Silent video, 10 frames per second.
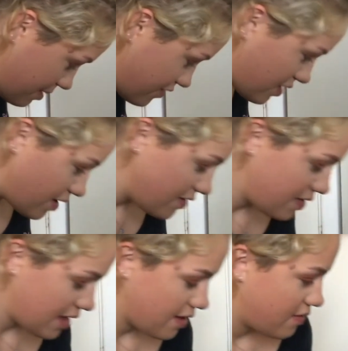I might try
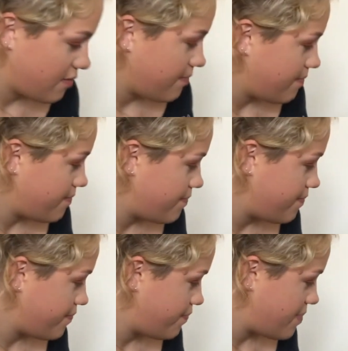using this
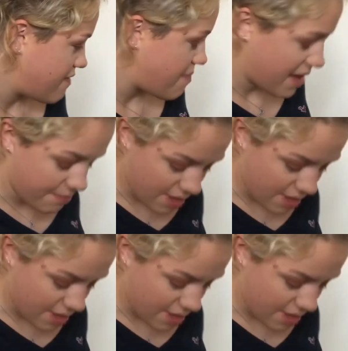bit of a bigger